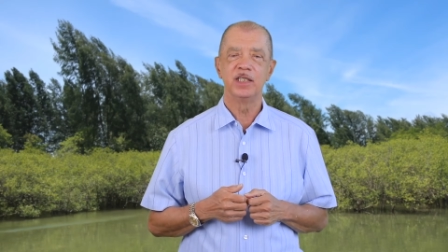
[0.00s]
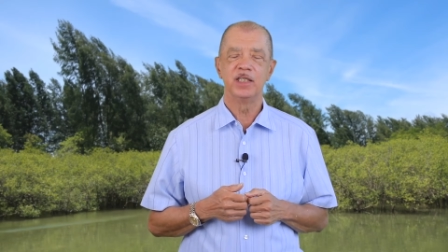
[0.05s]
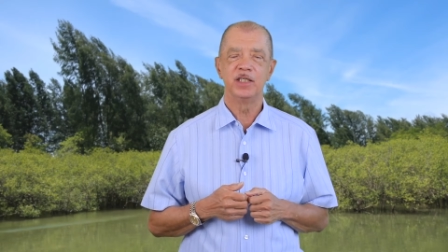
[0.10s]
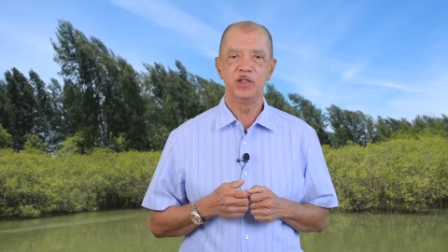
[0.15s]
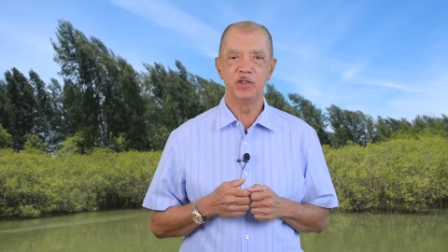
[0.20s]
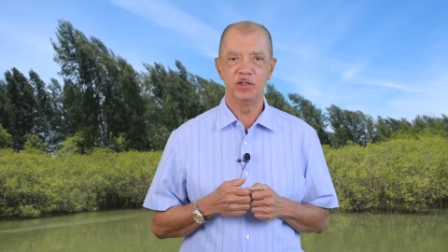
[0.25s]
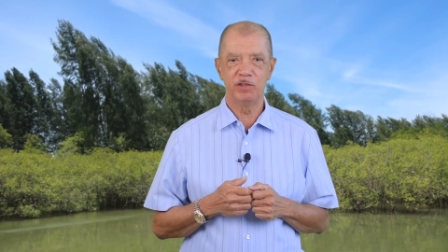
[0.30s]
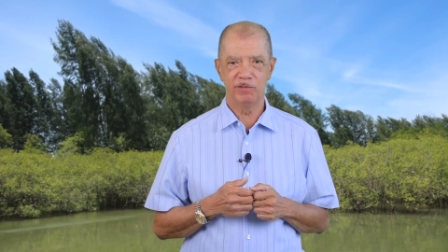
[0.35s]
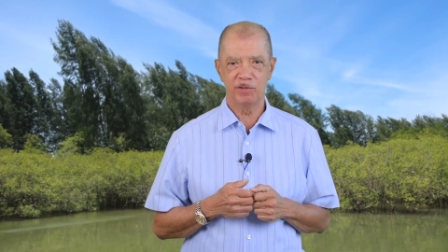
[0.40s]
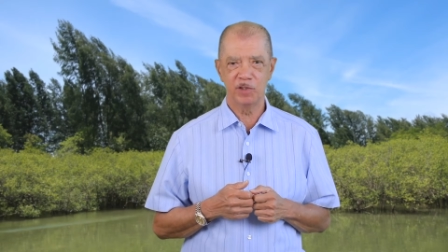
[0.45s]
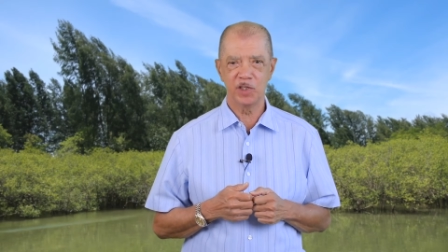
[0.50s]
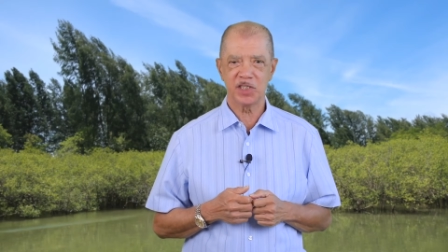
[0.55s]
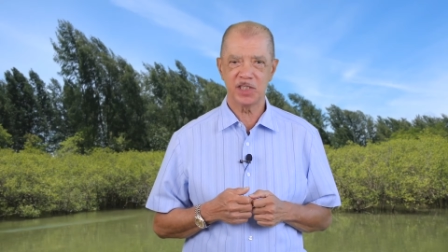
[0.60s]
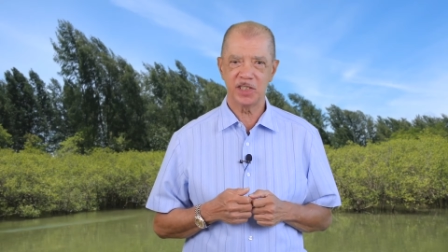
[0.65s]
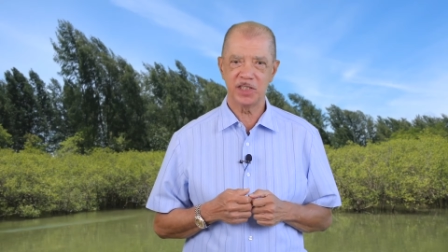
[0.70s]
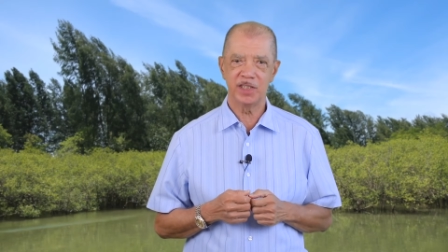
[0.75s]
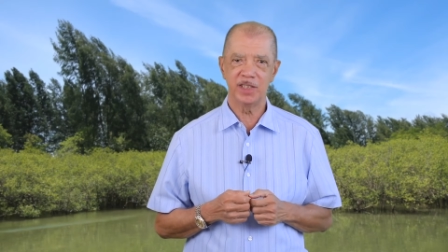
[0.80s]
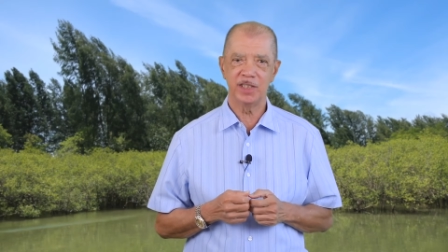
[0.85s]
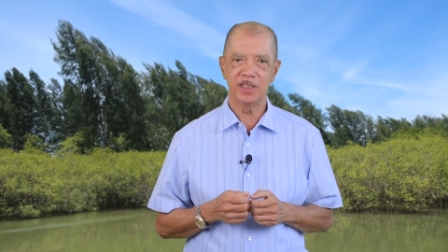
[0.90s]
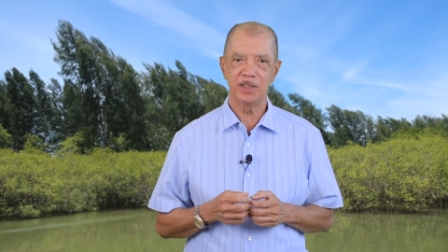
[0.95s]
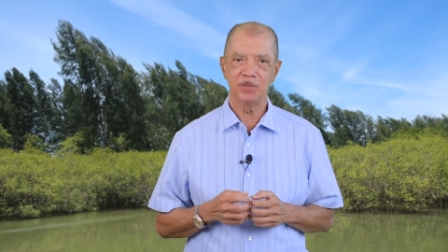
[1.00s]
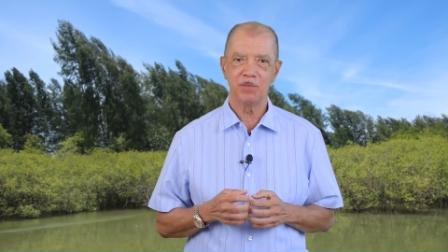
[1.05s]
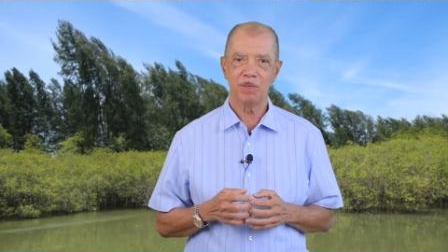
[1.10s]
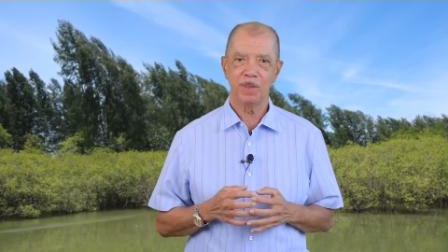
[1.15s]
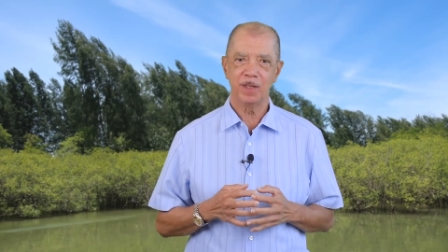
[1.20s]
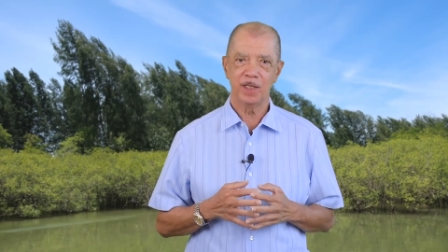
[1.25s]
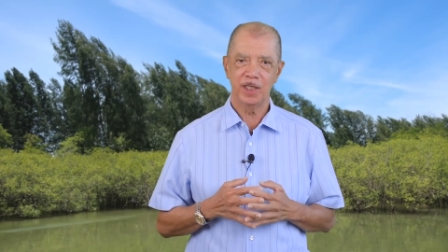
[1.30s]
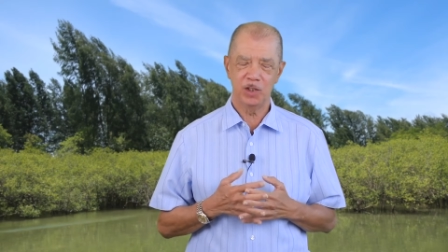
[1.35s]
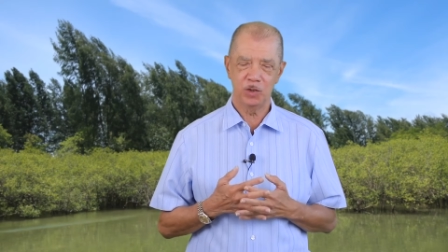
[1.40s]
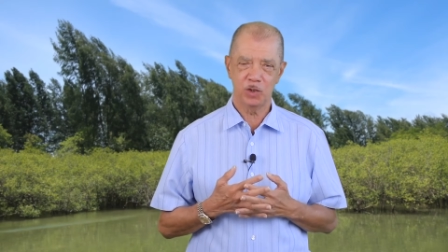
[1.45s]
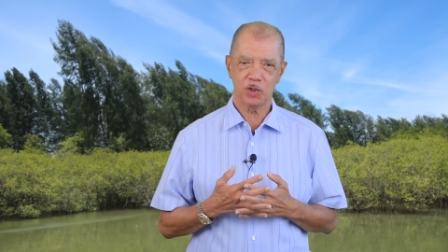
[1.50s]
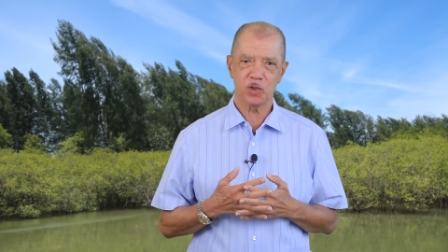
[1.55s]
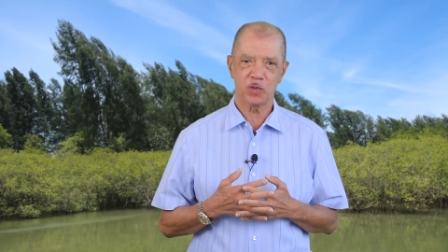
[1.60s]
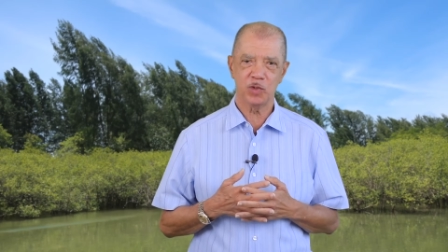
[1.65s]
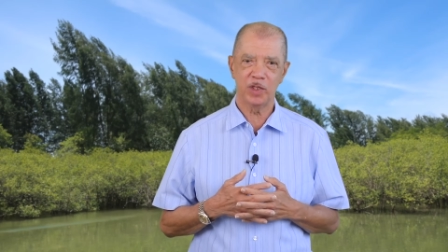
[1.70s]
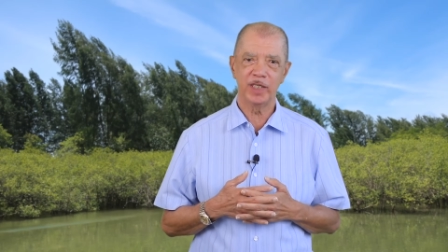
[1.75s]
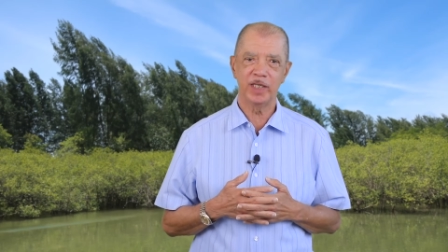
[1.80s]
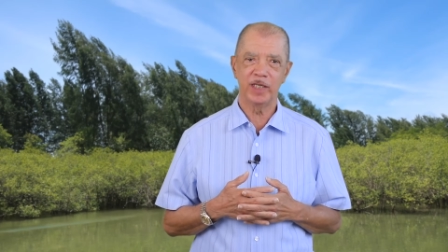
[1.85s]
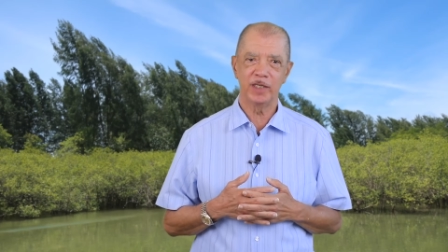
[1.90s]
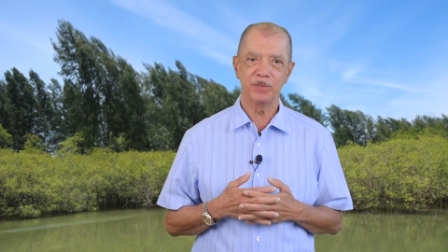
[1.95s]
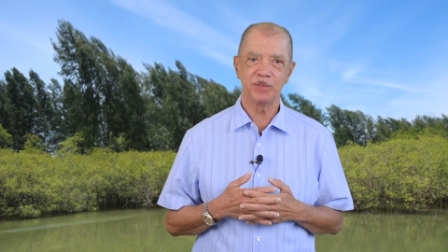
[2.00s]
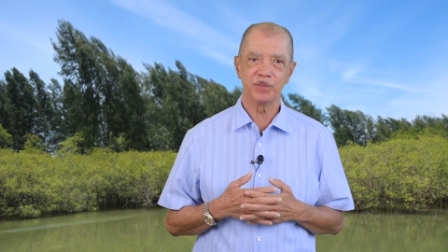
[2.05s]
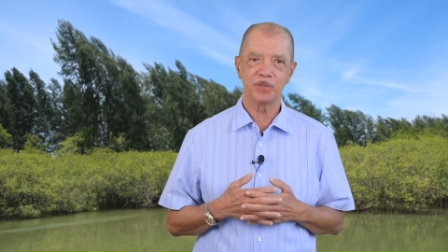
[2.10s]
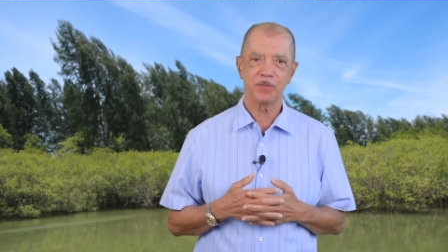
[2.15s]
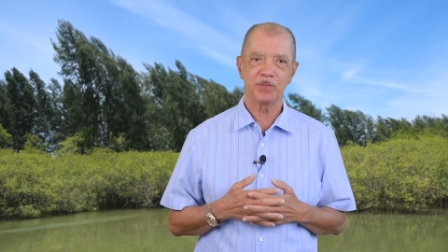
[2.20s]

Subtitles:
University in Australia.